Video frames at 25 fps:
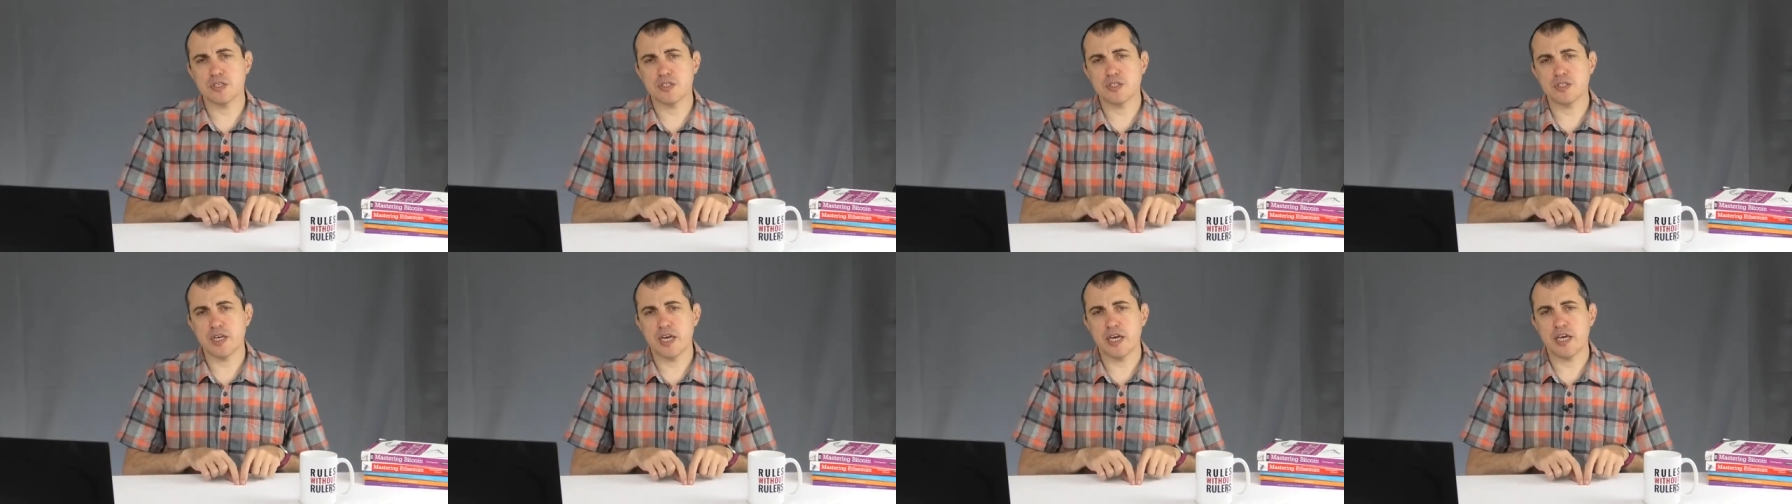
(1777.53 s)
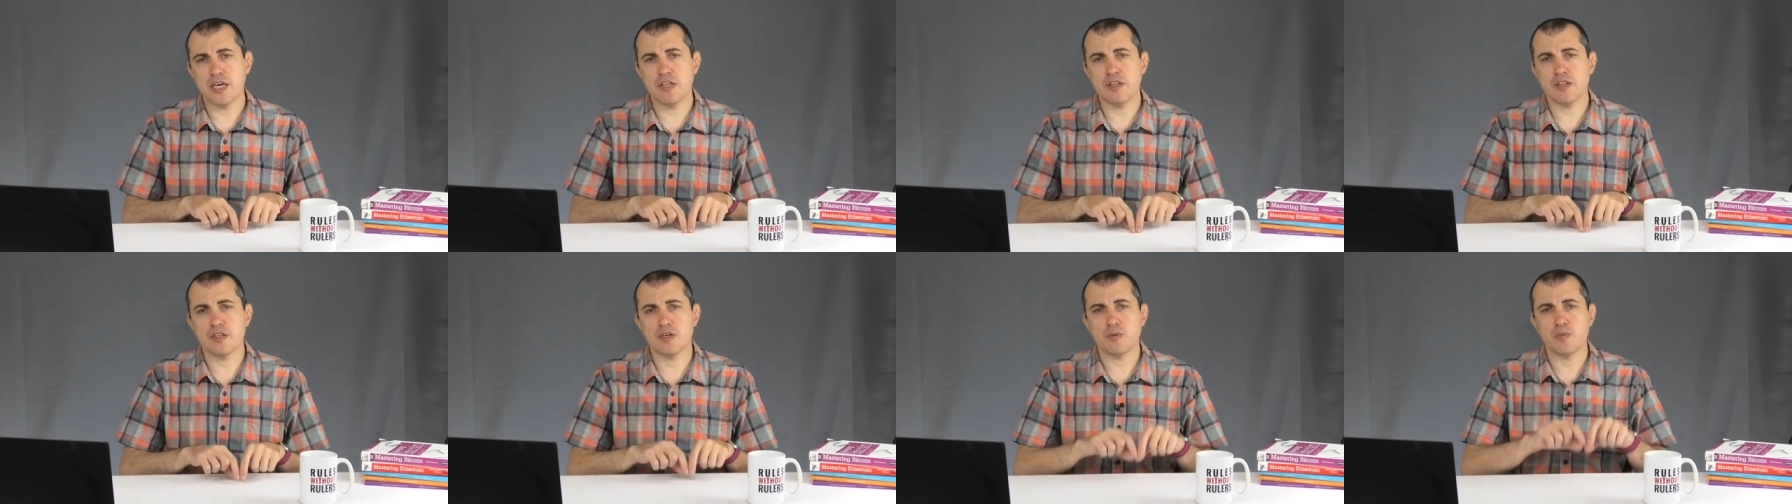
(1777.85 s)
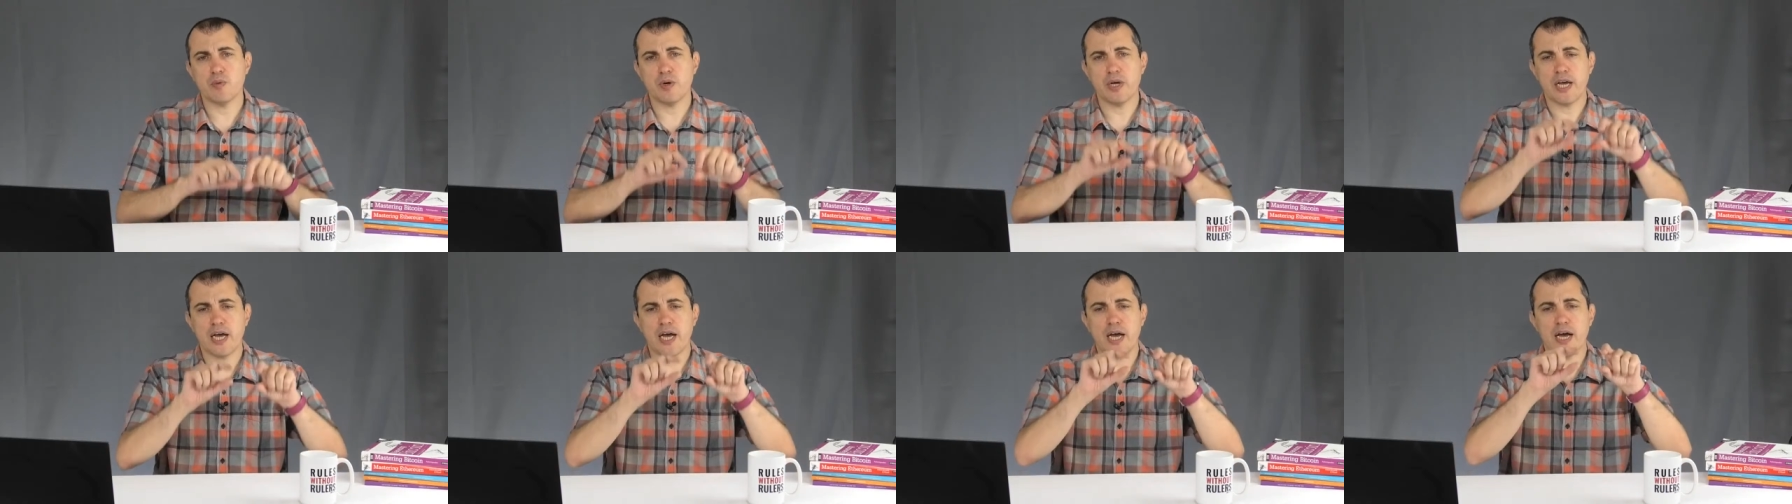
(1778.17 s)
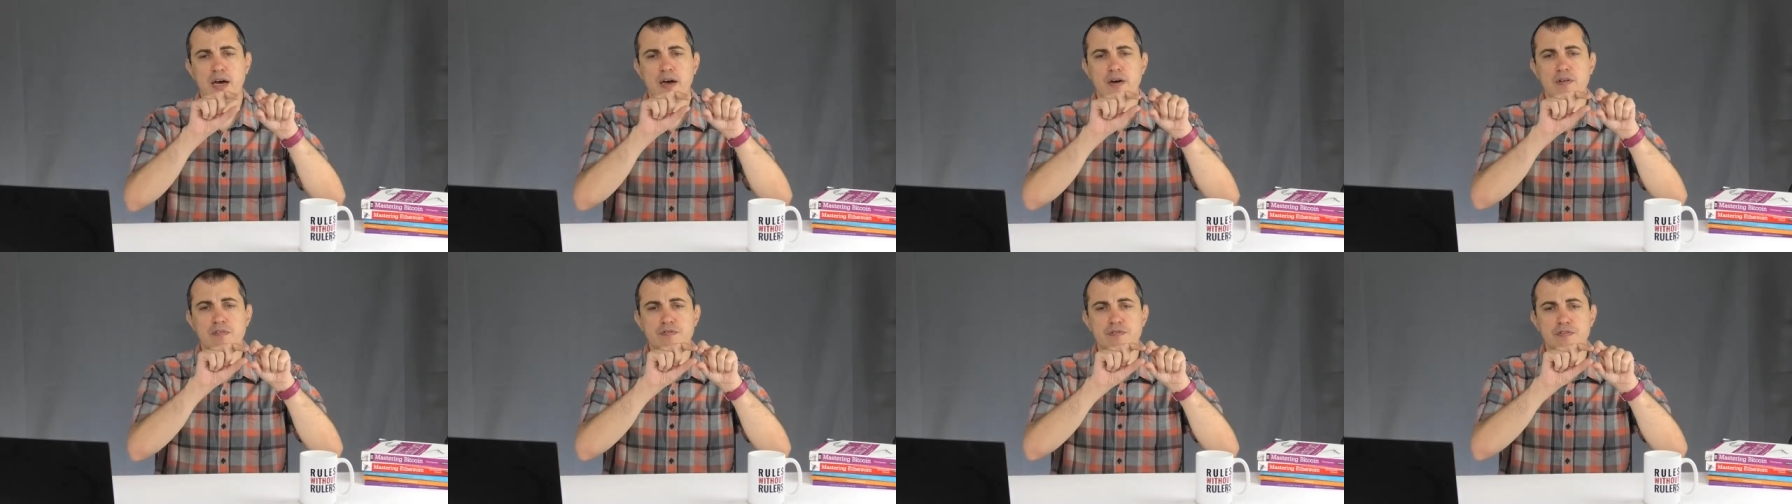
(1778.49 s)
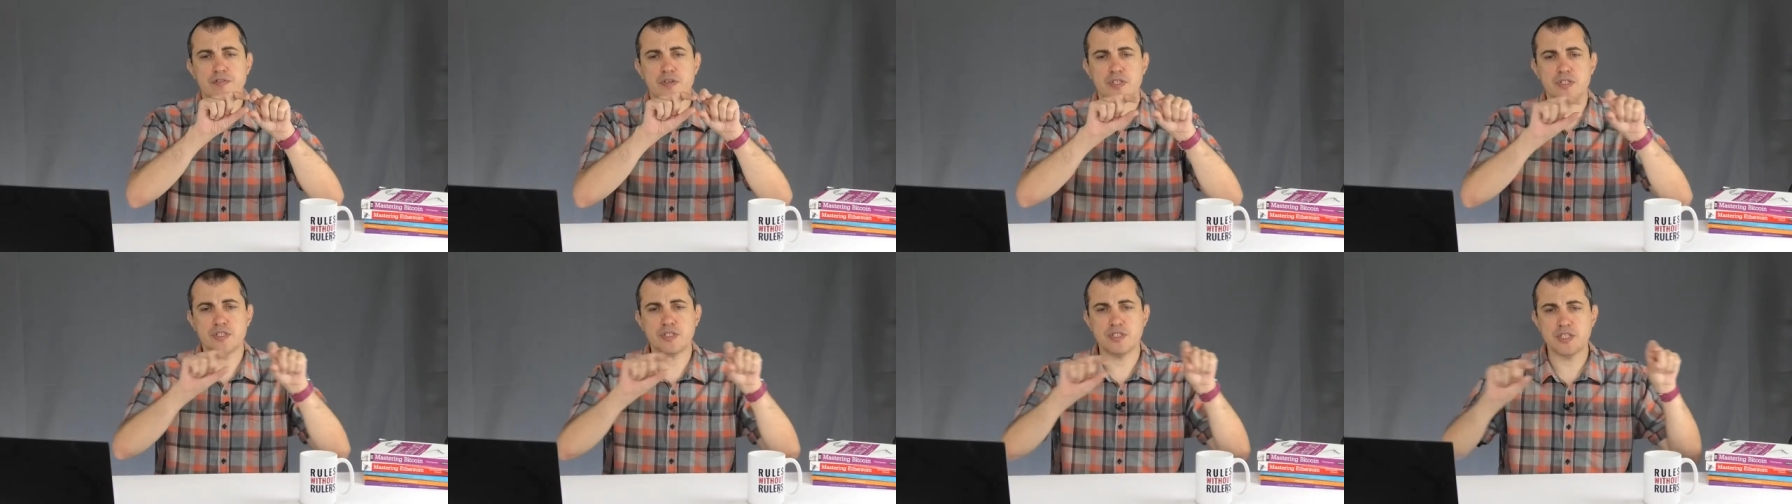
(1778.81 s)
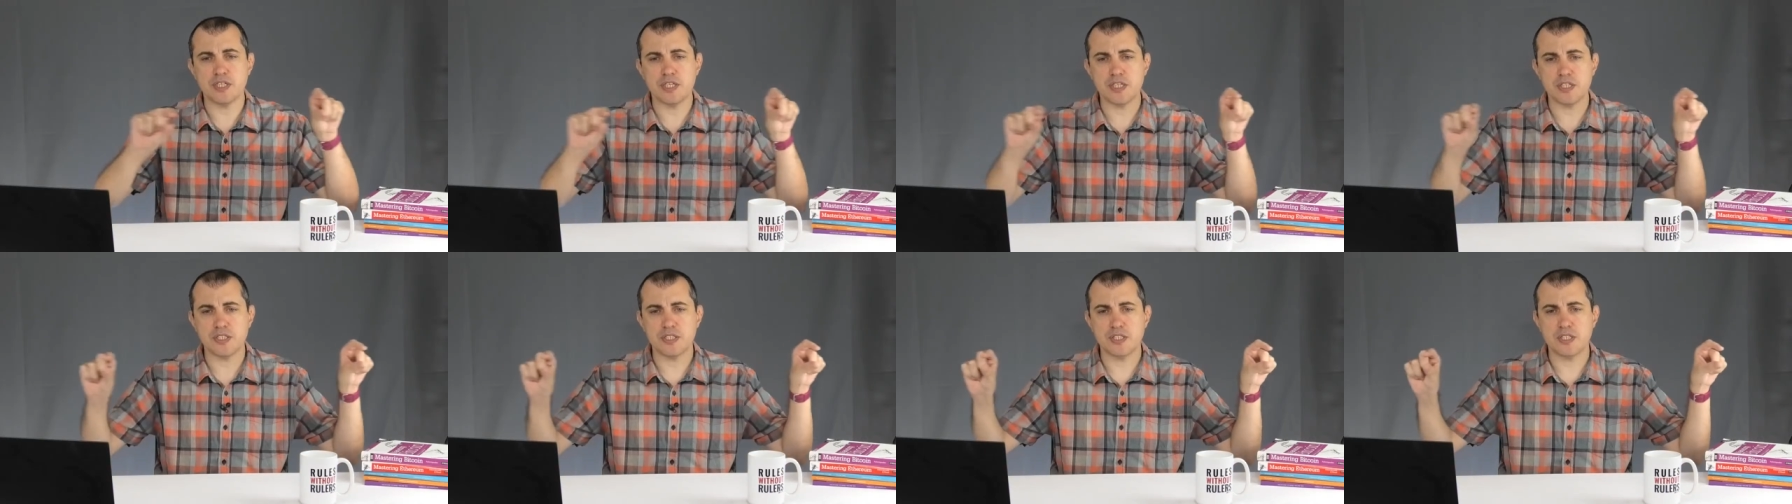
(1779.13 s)
say that we have
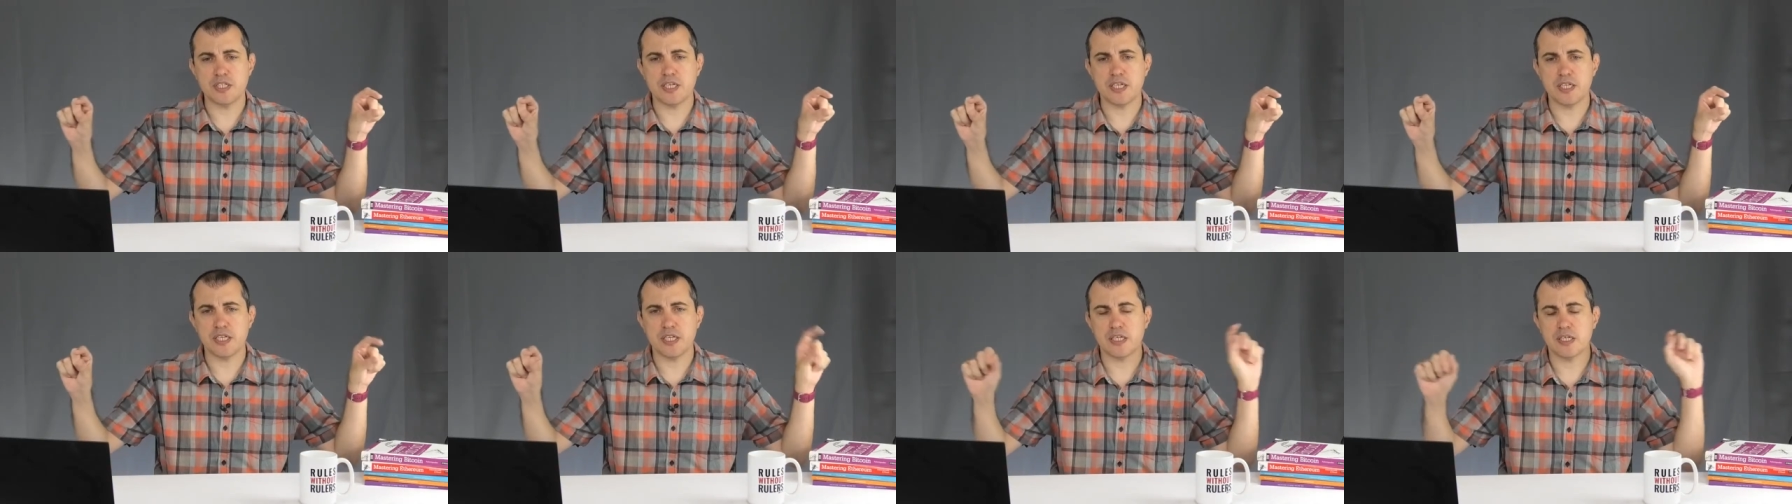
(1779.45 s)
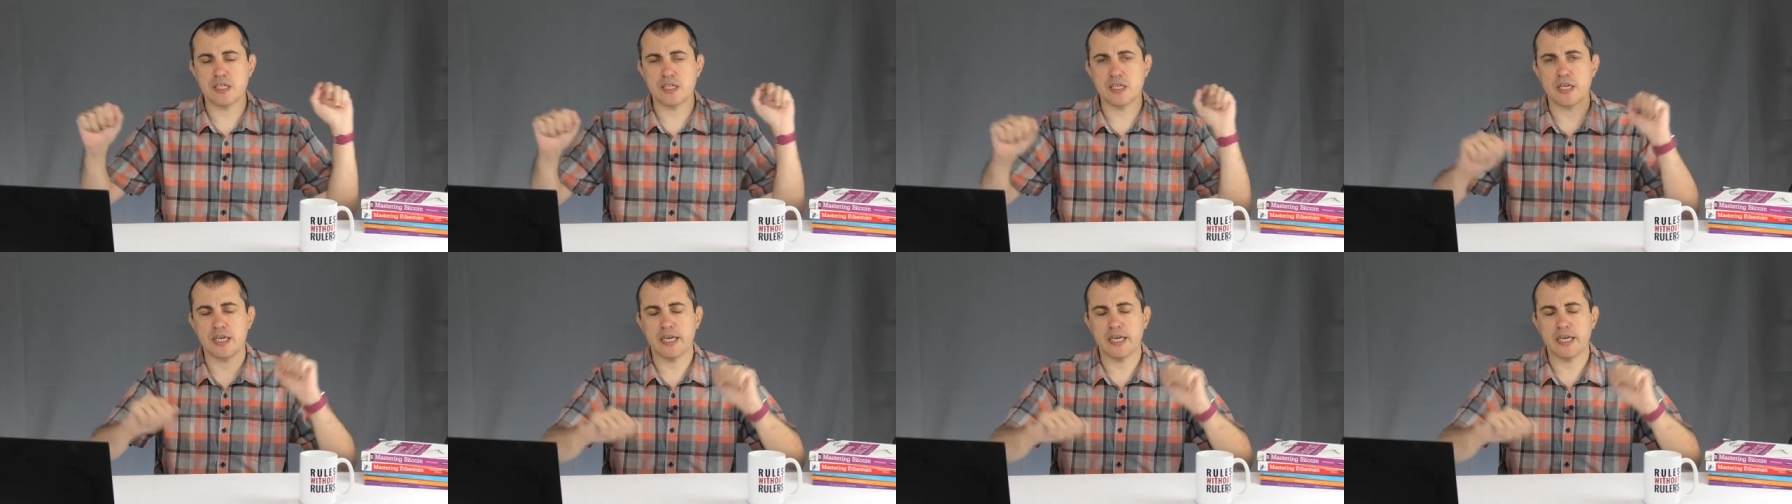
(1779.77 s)
16